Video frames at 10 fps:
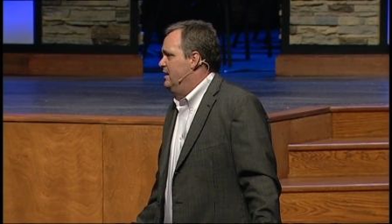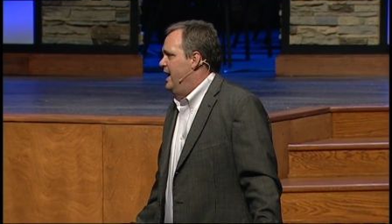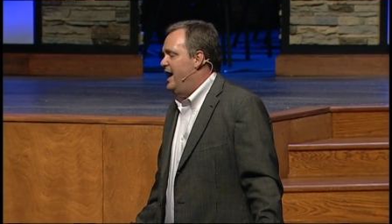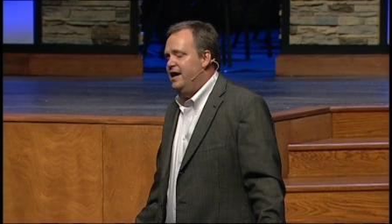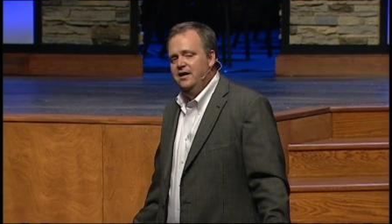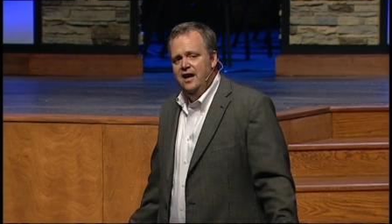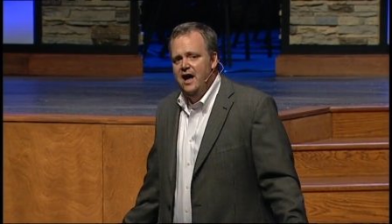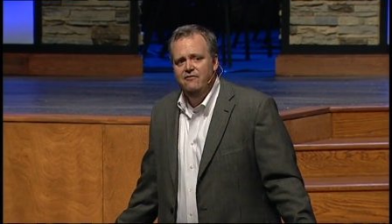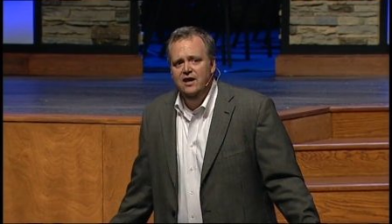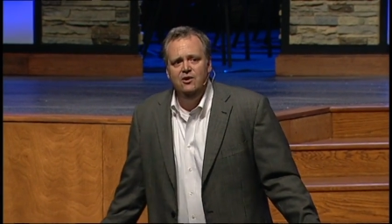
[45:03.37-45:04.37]
And I didn't
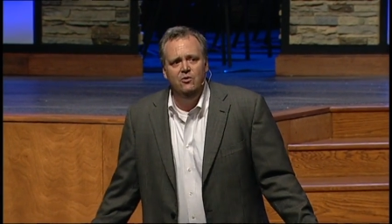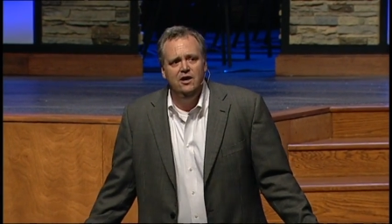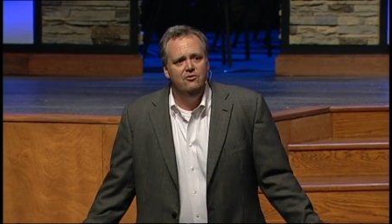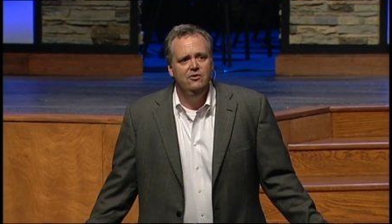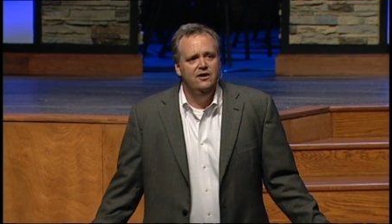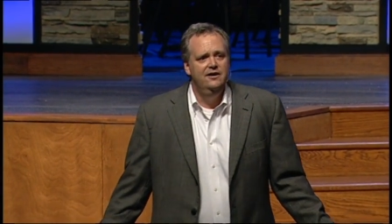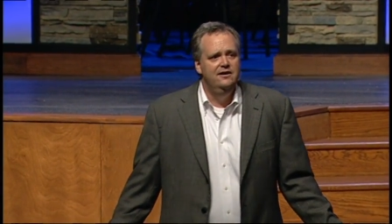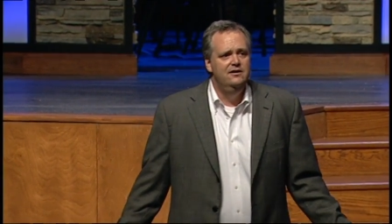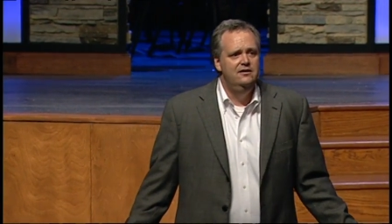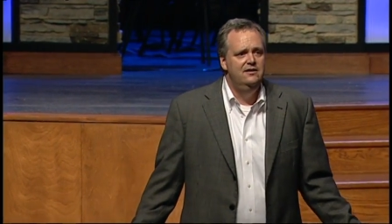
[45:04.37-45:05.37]
have anywhere to
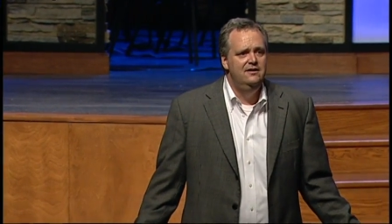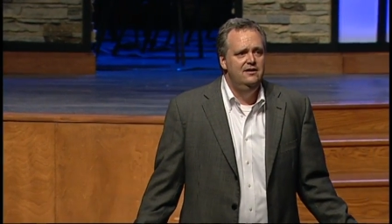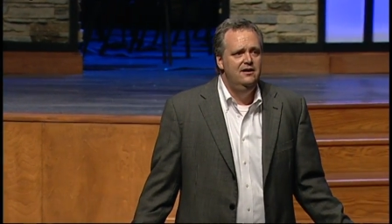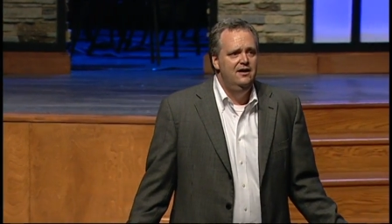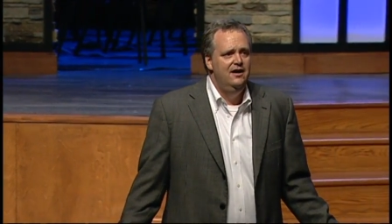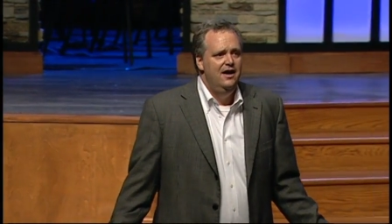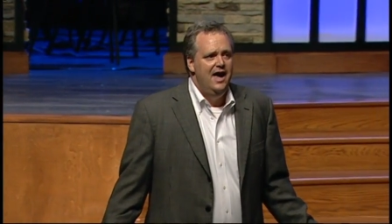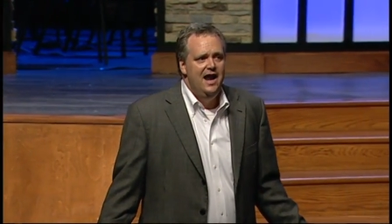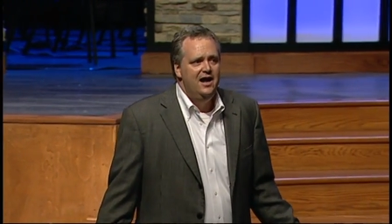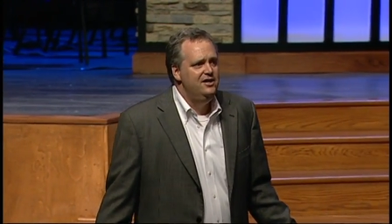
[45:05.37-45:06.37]
run,
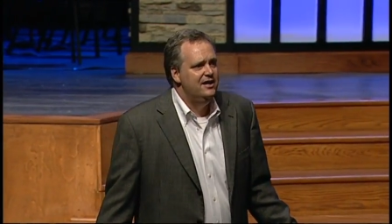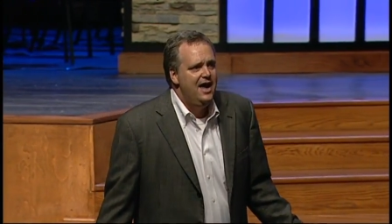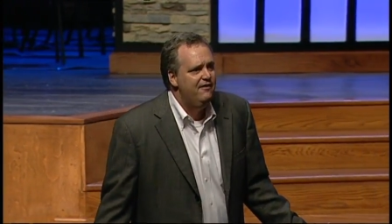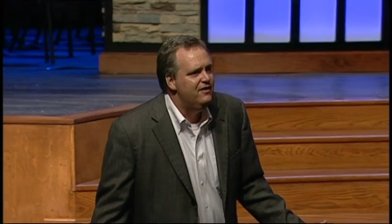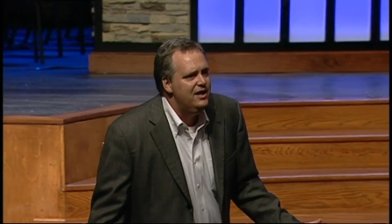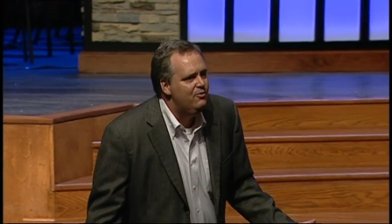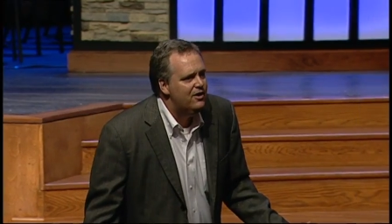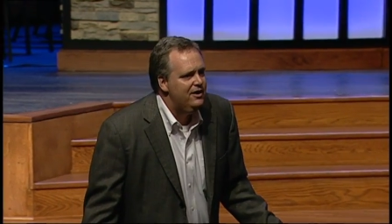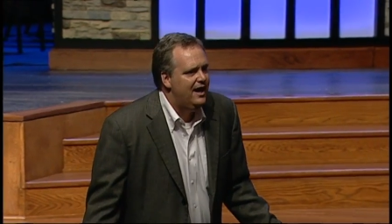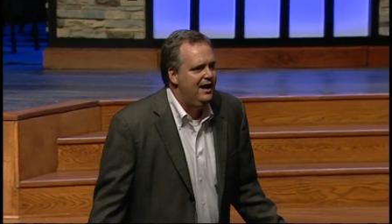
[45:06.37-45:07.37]
and I didn't have
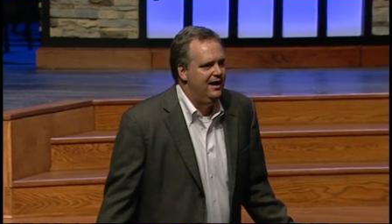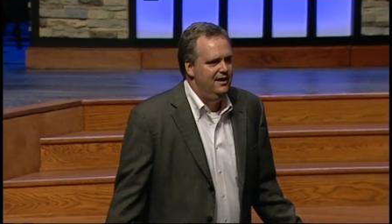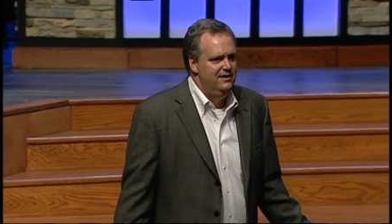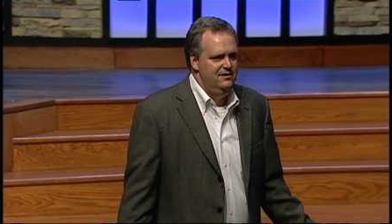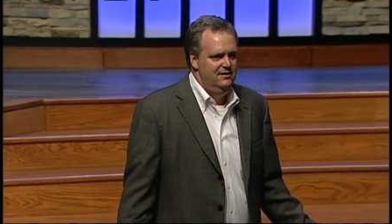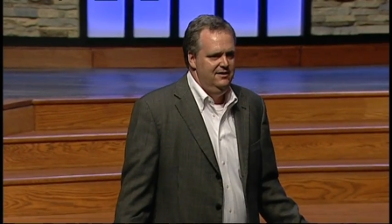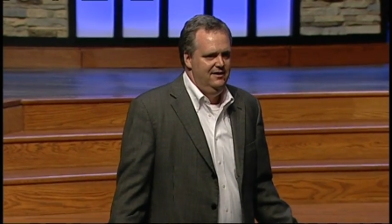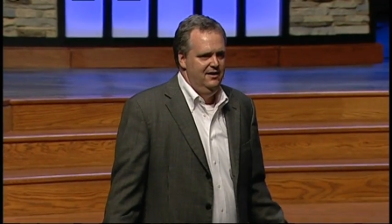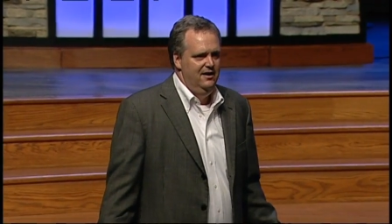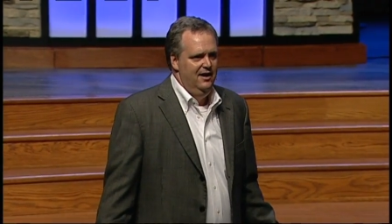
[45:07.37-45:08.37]
anywhere to hide,
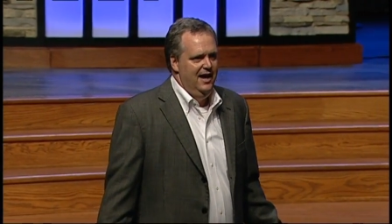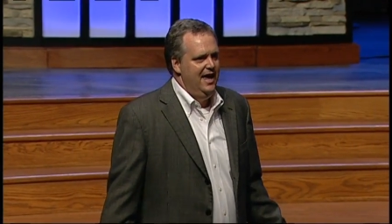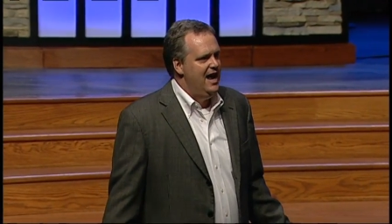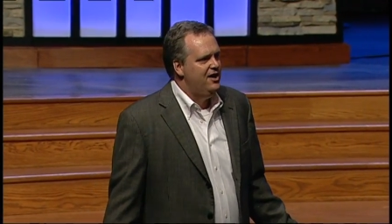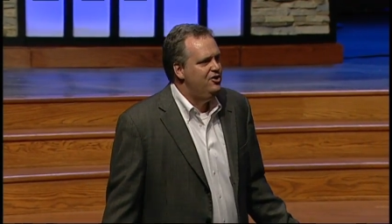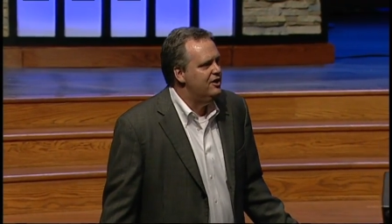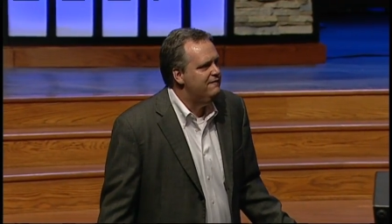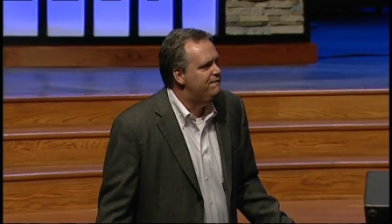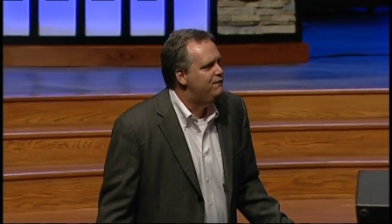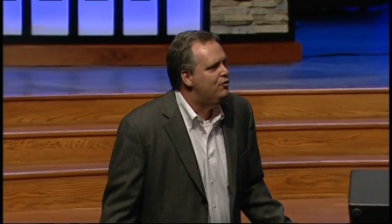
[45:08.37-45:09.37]
and I
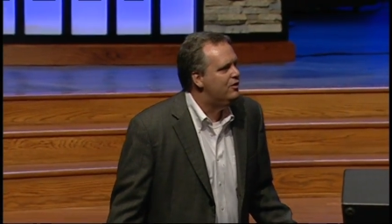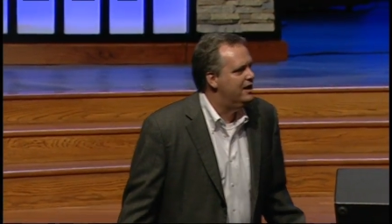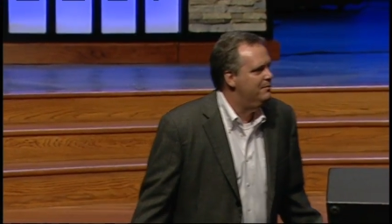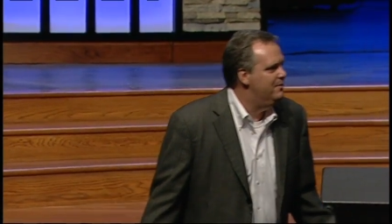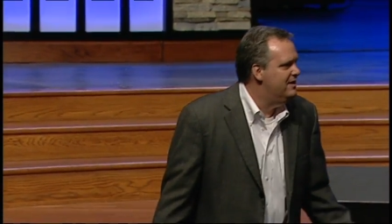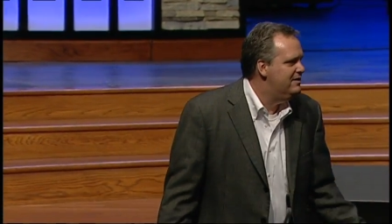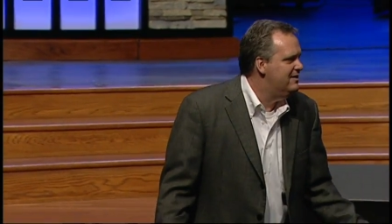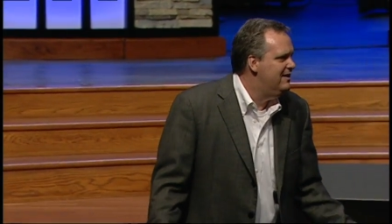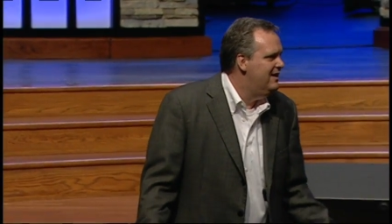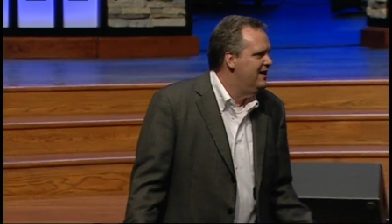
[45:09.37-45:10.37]
couldn't fool him
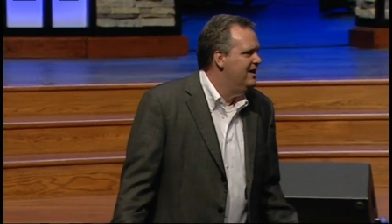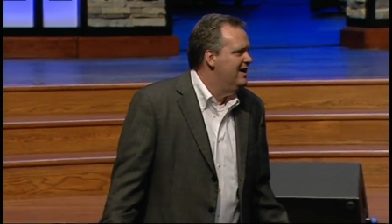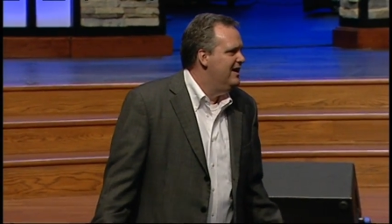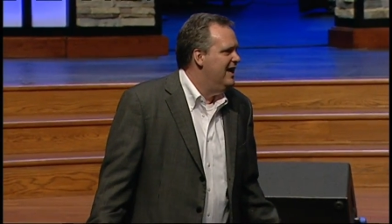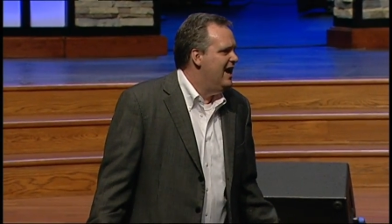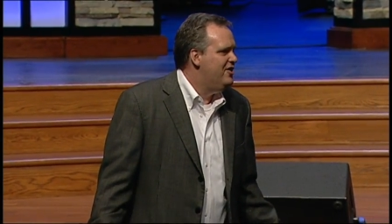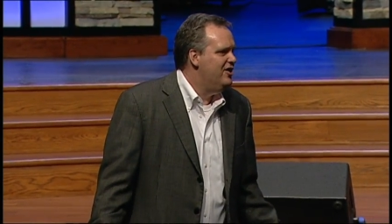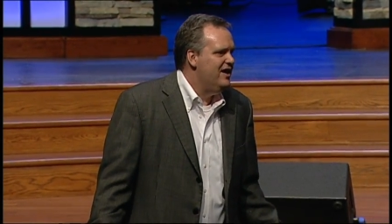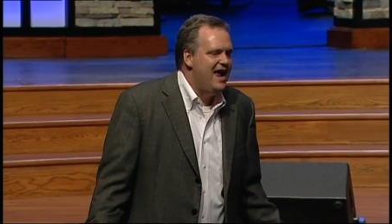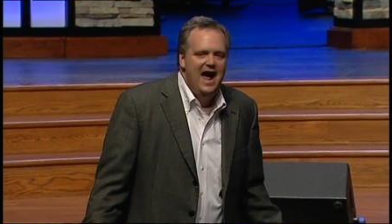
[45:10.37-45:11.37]
and I
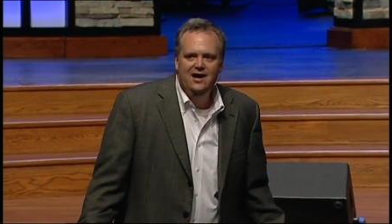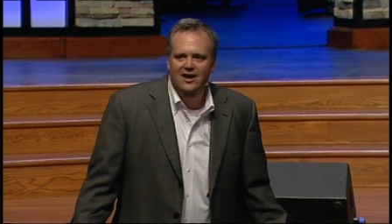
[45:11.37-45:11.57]
couldn't act